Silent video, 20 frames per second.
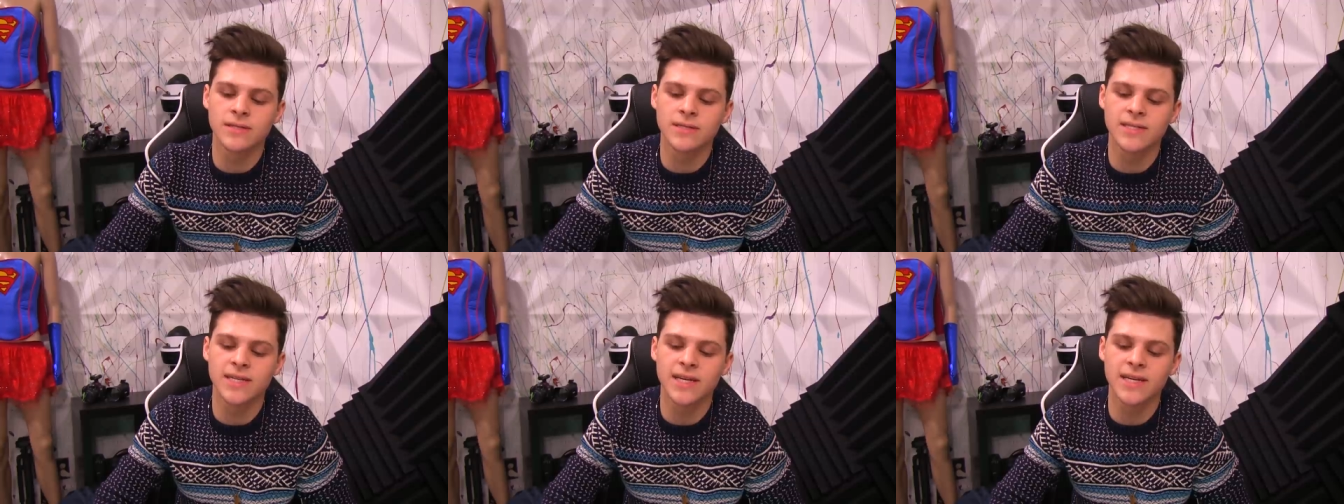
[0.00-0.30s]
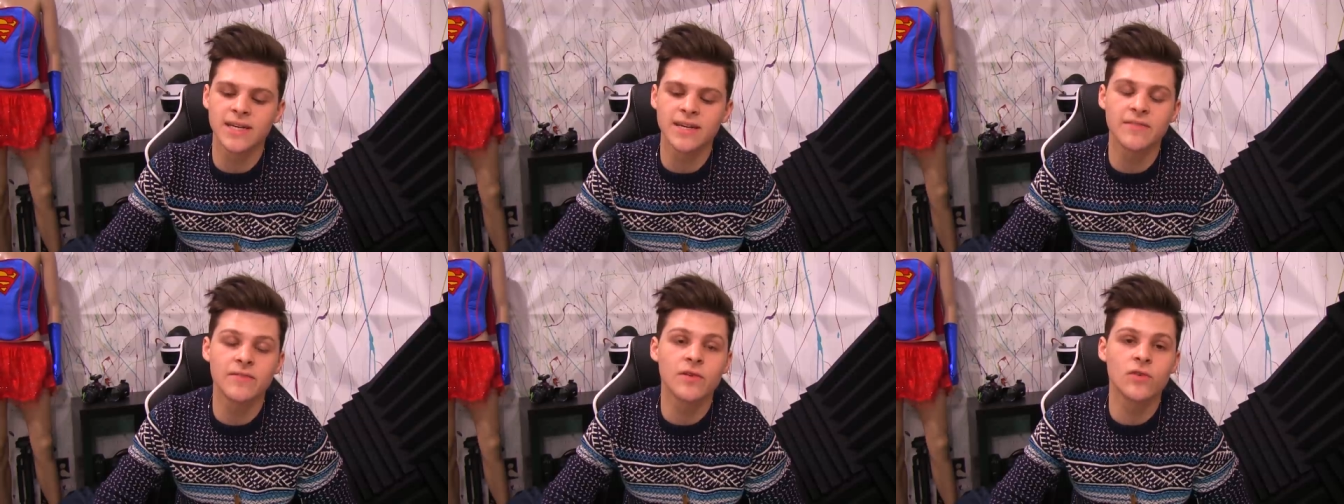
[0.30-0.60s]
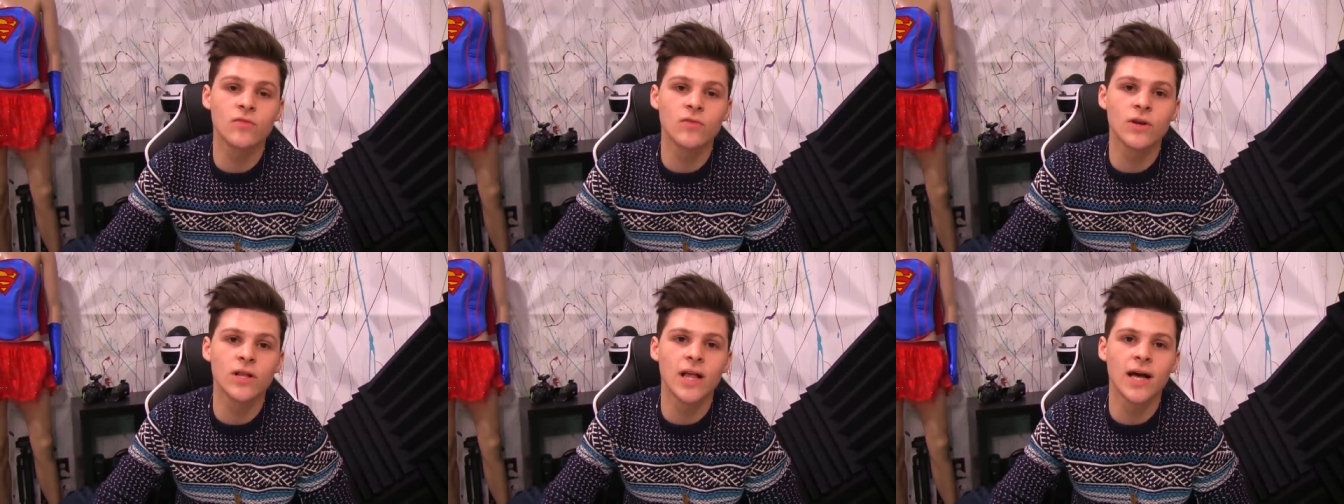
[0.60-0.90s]
didn't
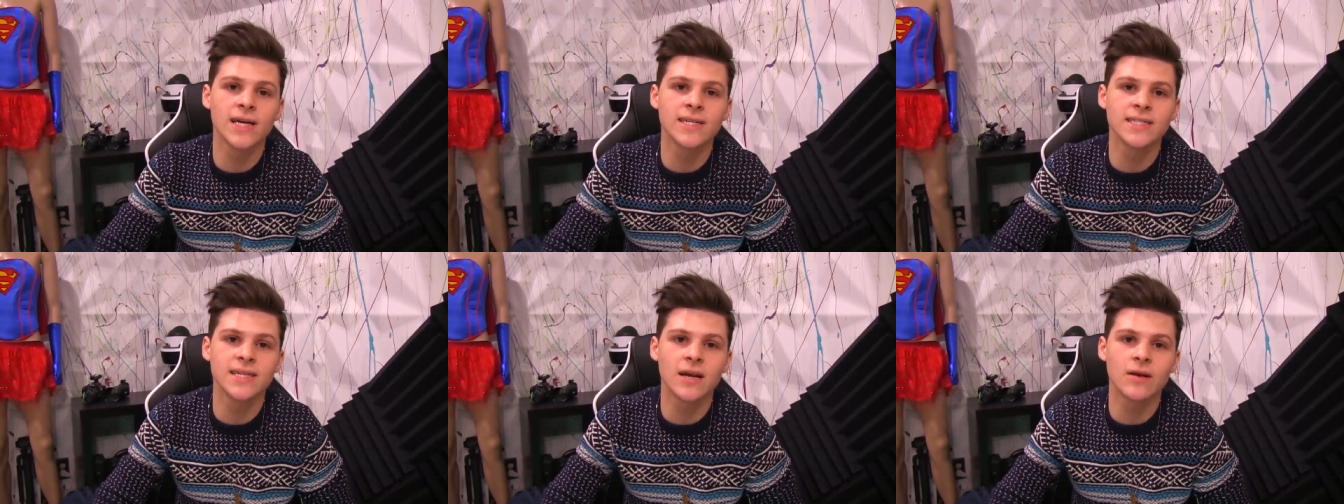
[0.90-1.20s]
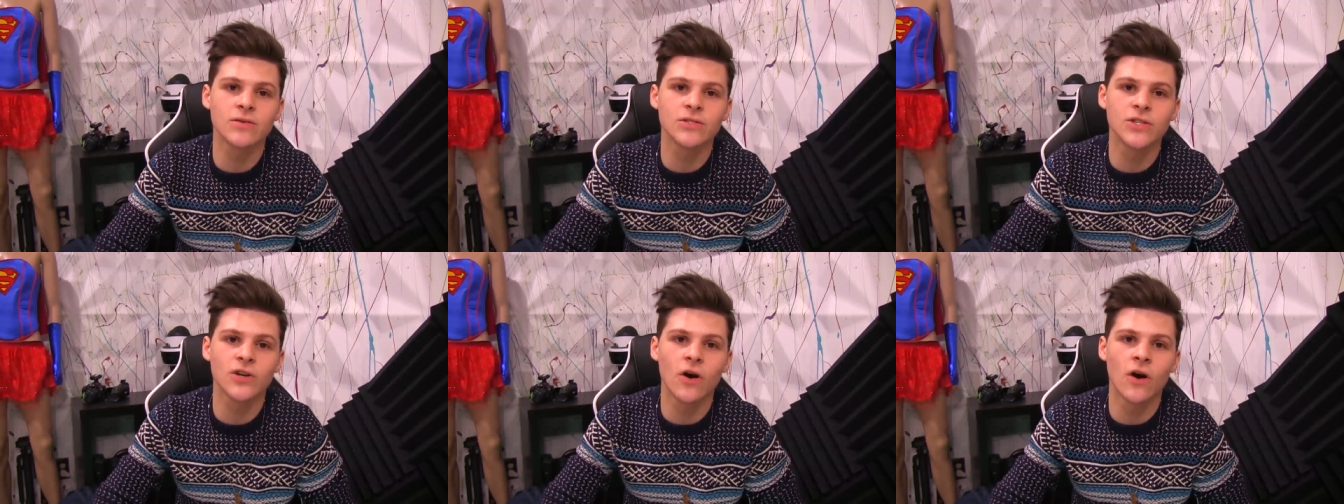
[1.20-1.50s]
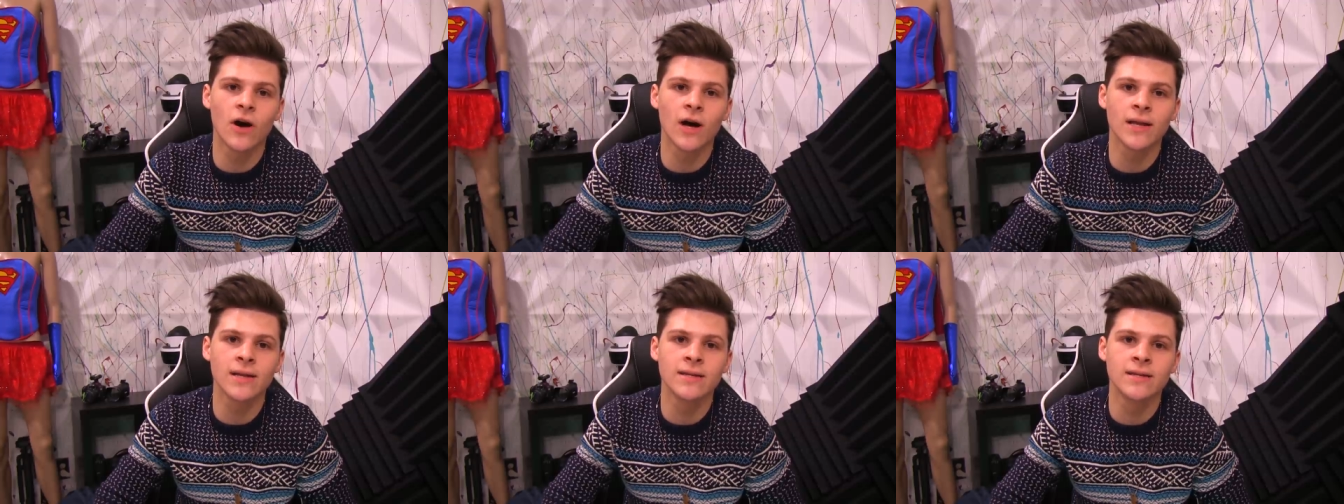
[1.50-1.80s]
even realize I was
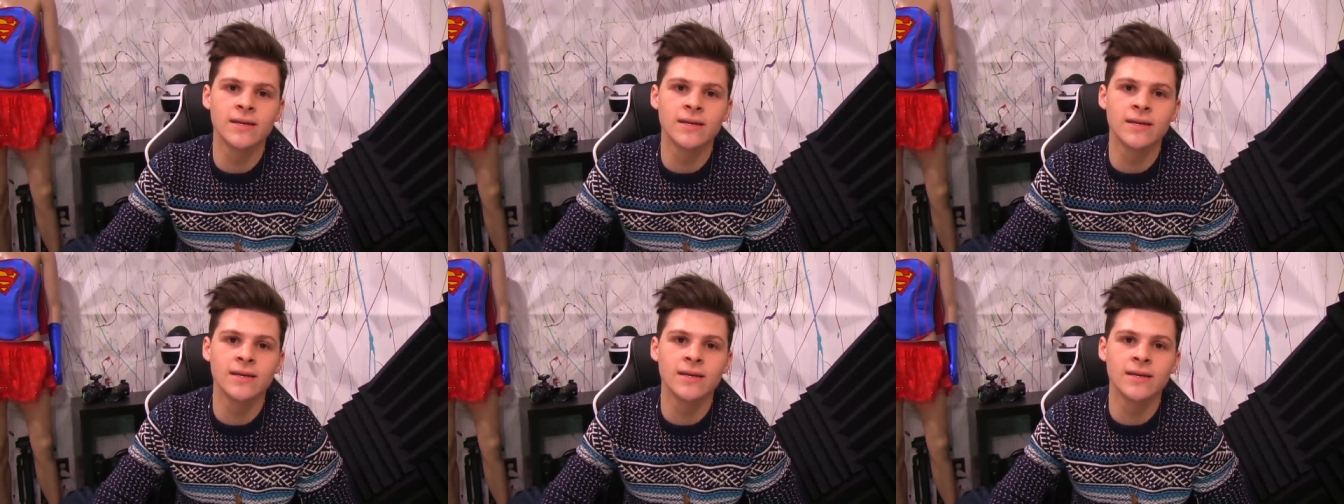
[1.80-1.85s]
gone.